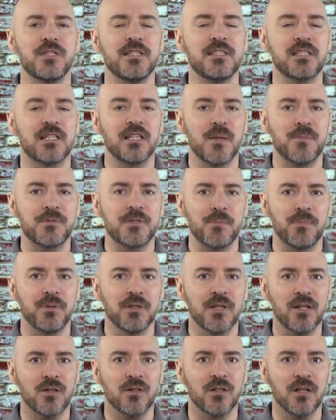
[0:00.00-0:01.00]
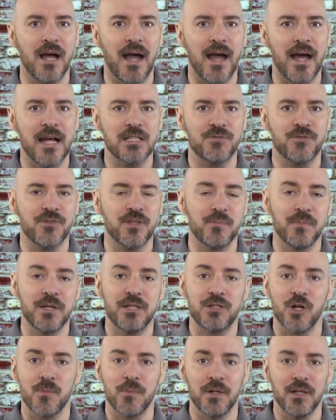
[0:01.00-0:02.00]
these clips in political ads for the
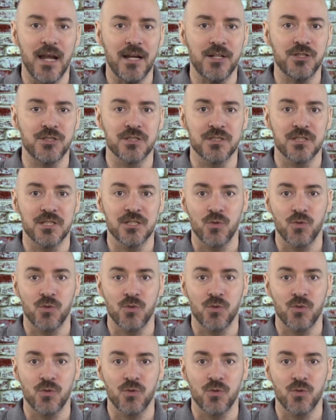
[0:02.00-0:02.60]
midterm elections in